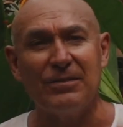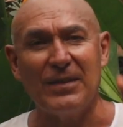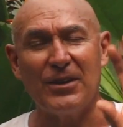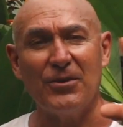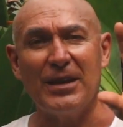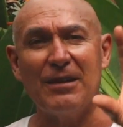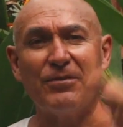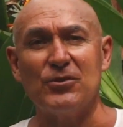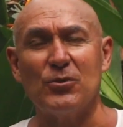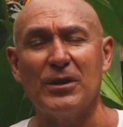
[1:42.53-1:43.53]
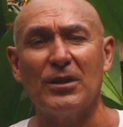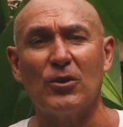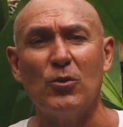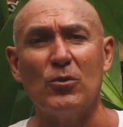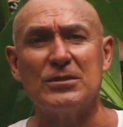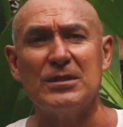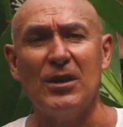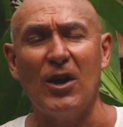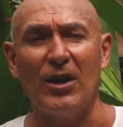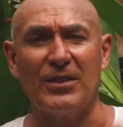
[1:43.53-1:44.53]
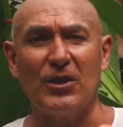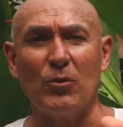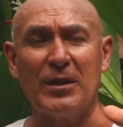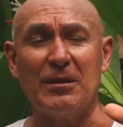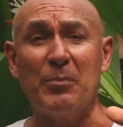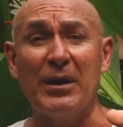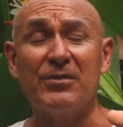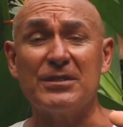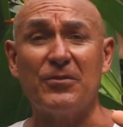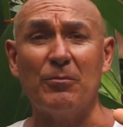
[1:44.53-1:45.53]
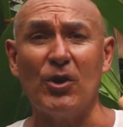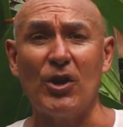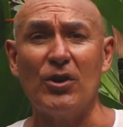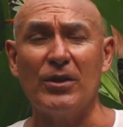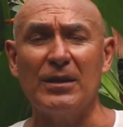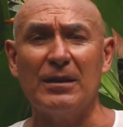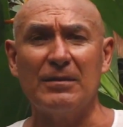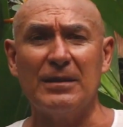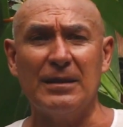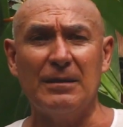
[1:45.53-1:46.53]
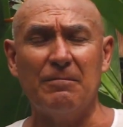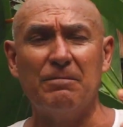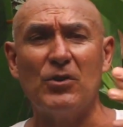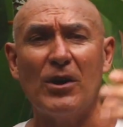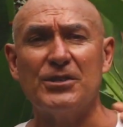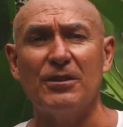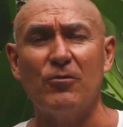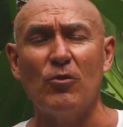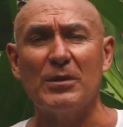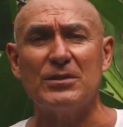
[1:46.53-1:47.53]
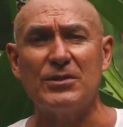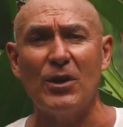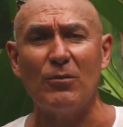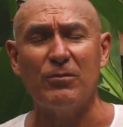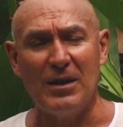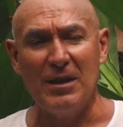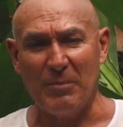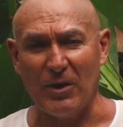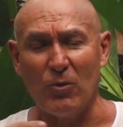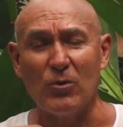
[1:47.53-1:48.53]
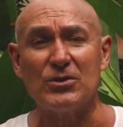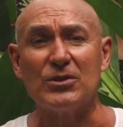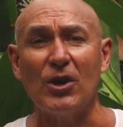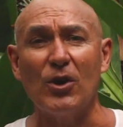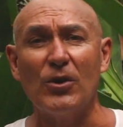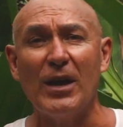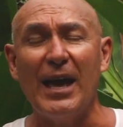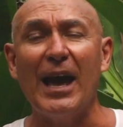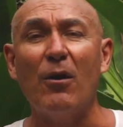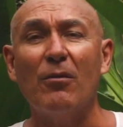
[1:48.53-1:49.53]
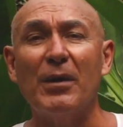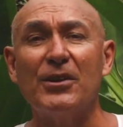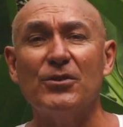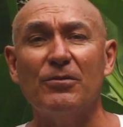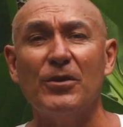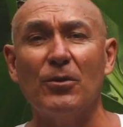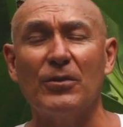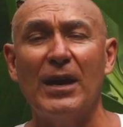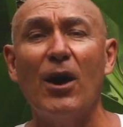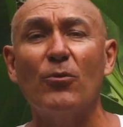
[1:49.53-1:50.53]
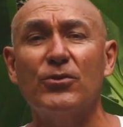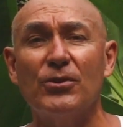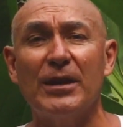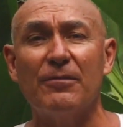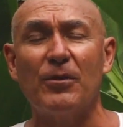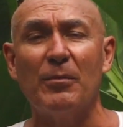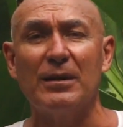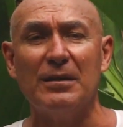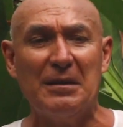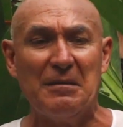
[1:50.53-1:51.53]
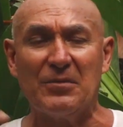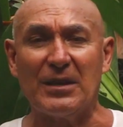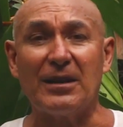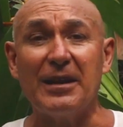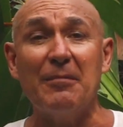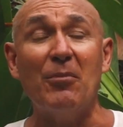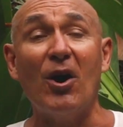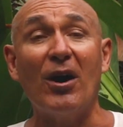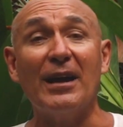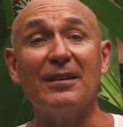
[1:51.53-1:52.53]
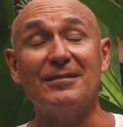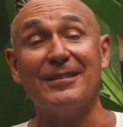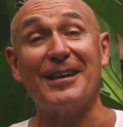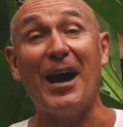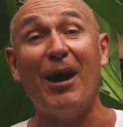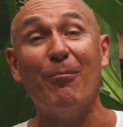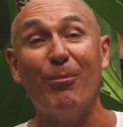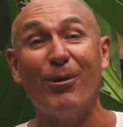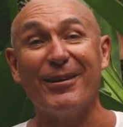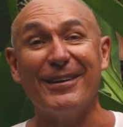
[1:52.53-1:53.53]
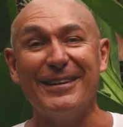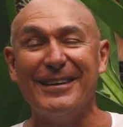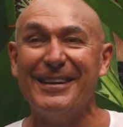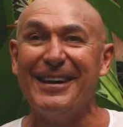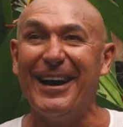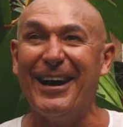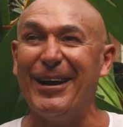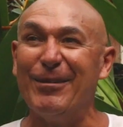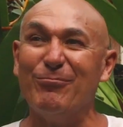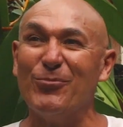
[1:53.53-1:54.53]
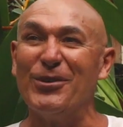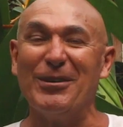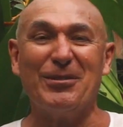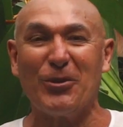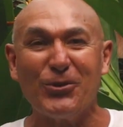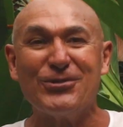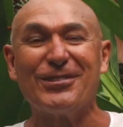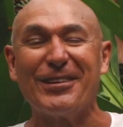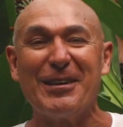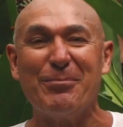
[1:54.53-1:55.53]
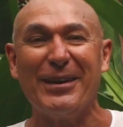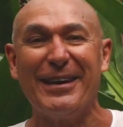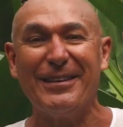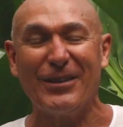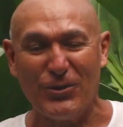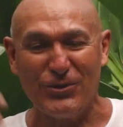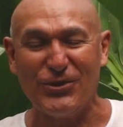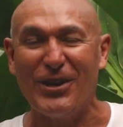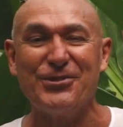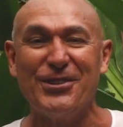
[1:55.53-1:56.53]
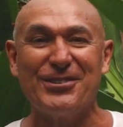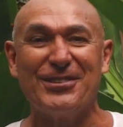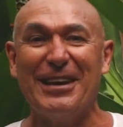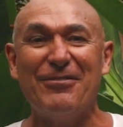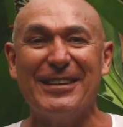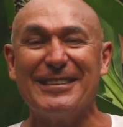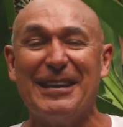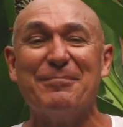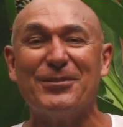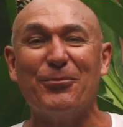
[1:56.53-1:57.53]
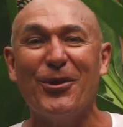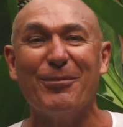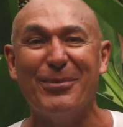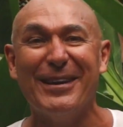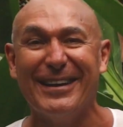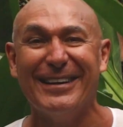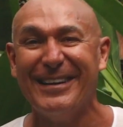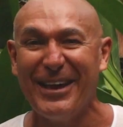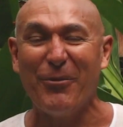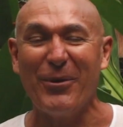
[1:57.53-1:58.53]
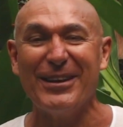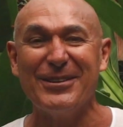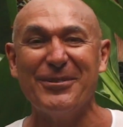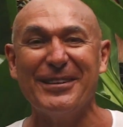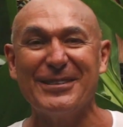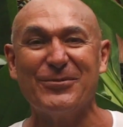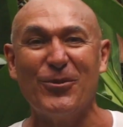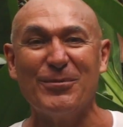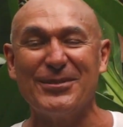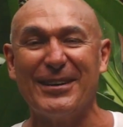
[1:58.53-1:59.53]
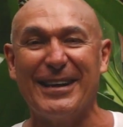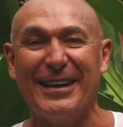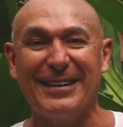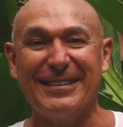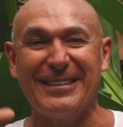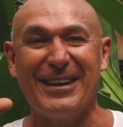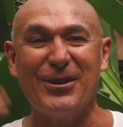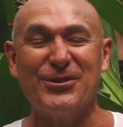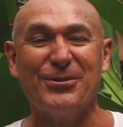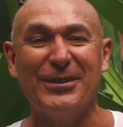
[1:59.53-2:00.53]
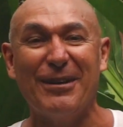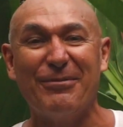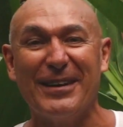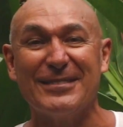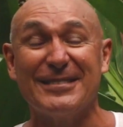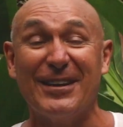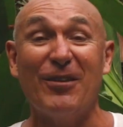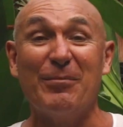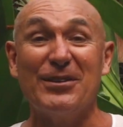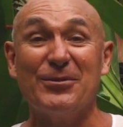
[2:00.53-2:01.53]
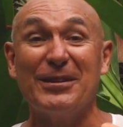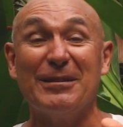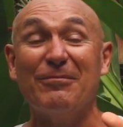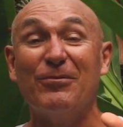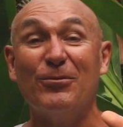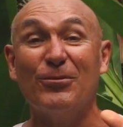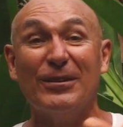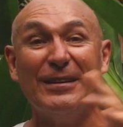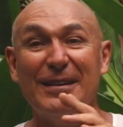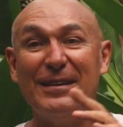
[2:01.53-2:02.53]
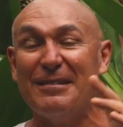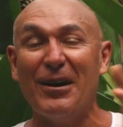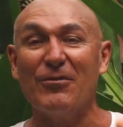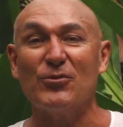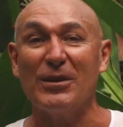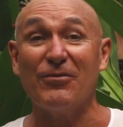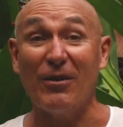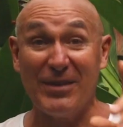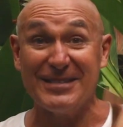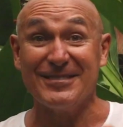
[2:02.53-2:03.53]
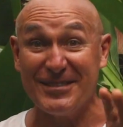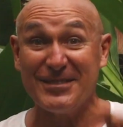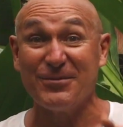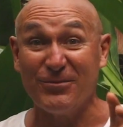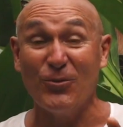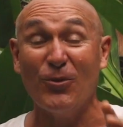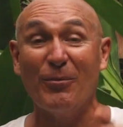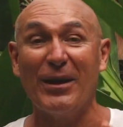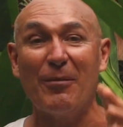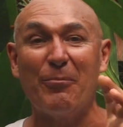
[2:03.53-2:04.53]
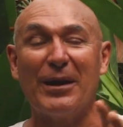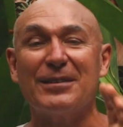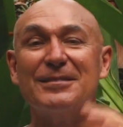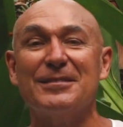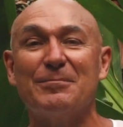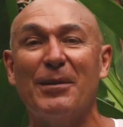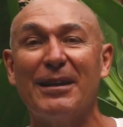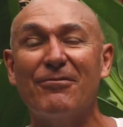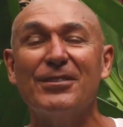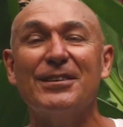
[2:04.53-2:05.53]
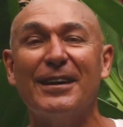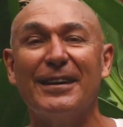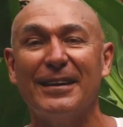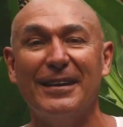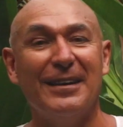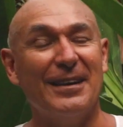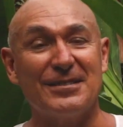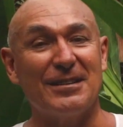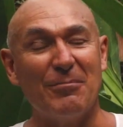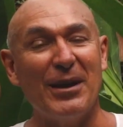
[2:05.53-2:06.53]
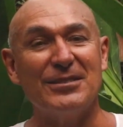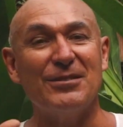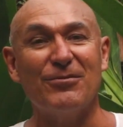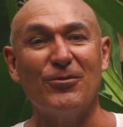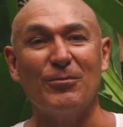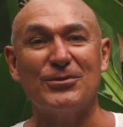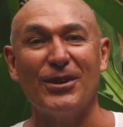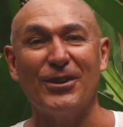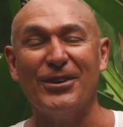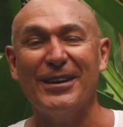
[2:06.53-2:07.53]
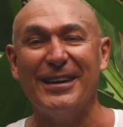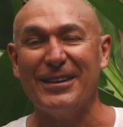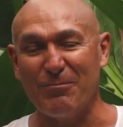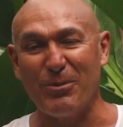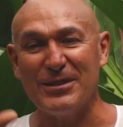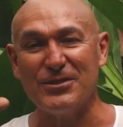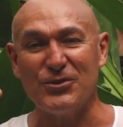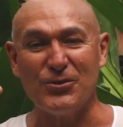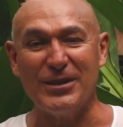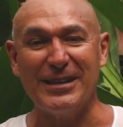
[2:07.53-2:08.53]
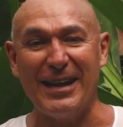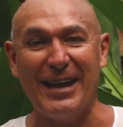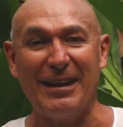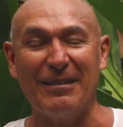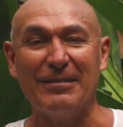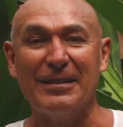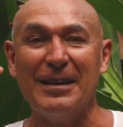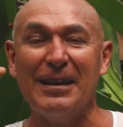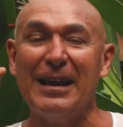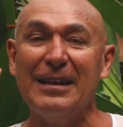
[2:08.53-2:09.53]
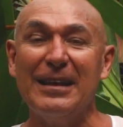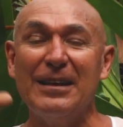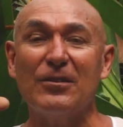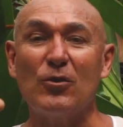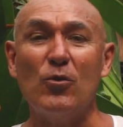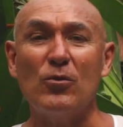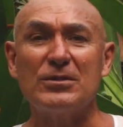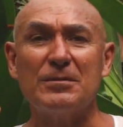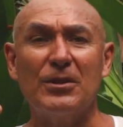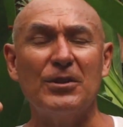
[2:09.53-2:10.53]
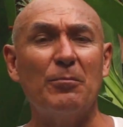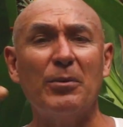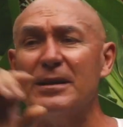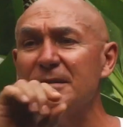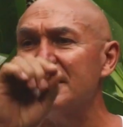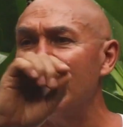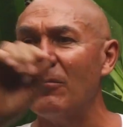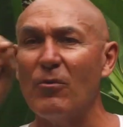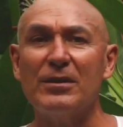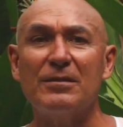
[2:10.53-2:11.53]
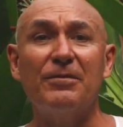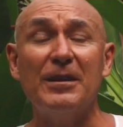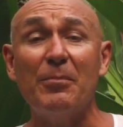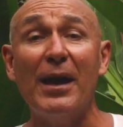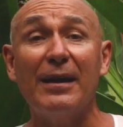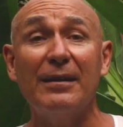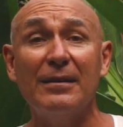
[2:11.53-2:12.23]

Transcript: Thank you again for joining the course. I think you'll get the benefits from not only the Tai Chi form itself, but also how it makes you feel, the health you get from it, the clear mind, the calm body, the good sleeping, the good digestion. Everything seems to work better when you're doing these forms, so I can't encourage you enough. And as I say, I've been doing them for over 25 years, this form, and I practice it just about every day. It's an amazing form, so please enjoy it. And at the end of the course, can you please write the feedback?